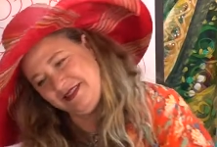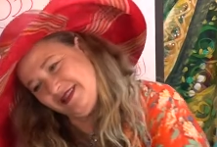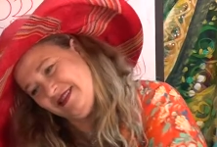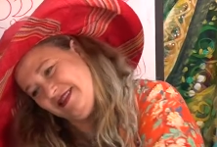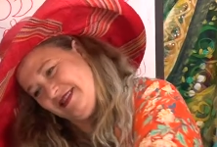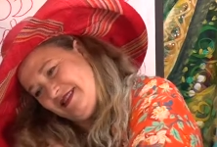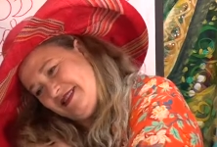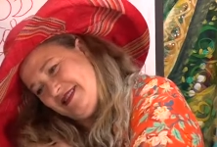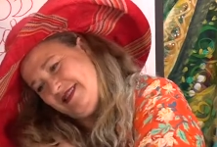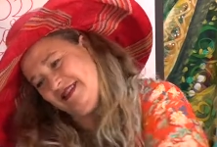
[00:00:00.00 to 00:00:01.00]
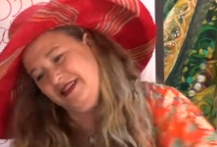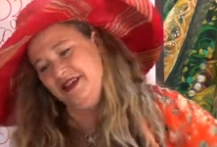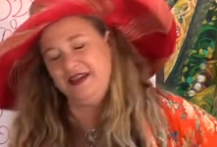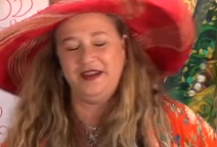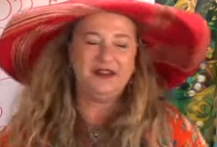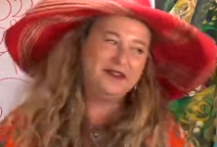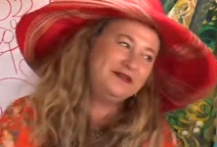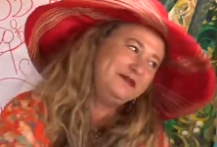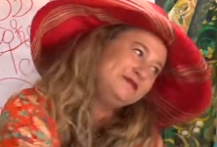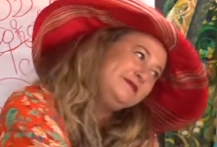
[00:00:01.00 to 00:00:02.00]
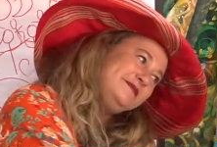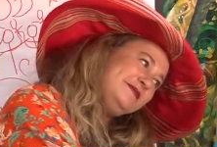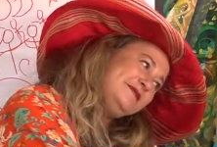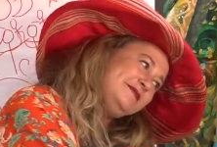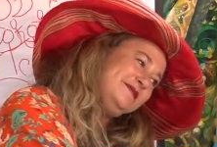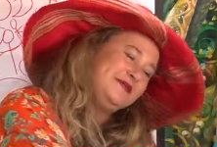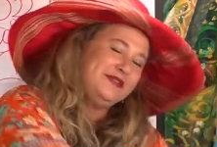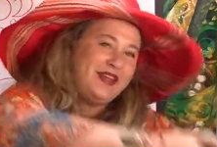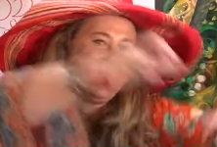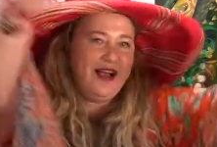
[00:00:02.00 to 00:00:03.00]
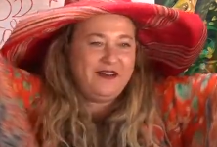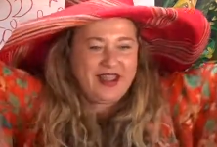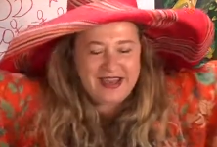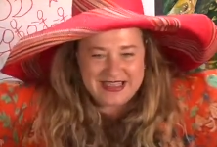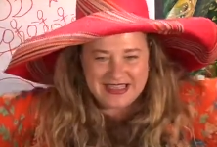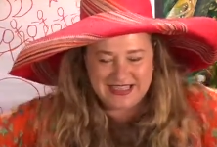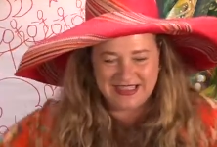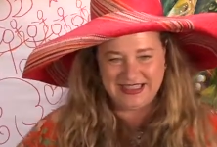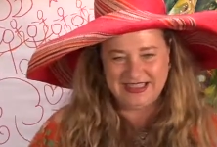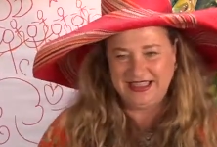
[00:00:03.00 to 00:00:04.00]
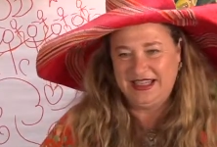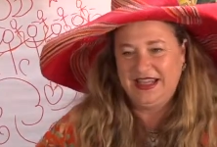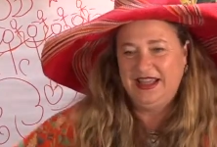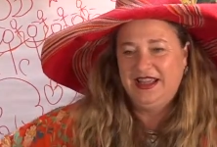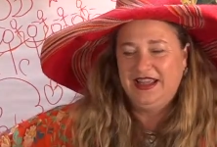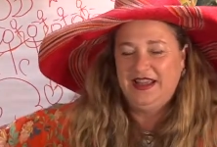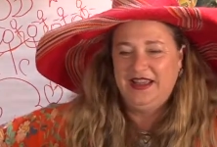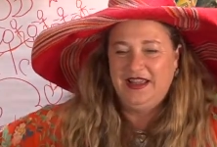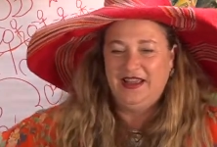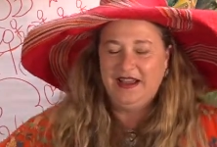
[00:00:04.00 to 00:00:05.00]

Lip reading: [no speech]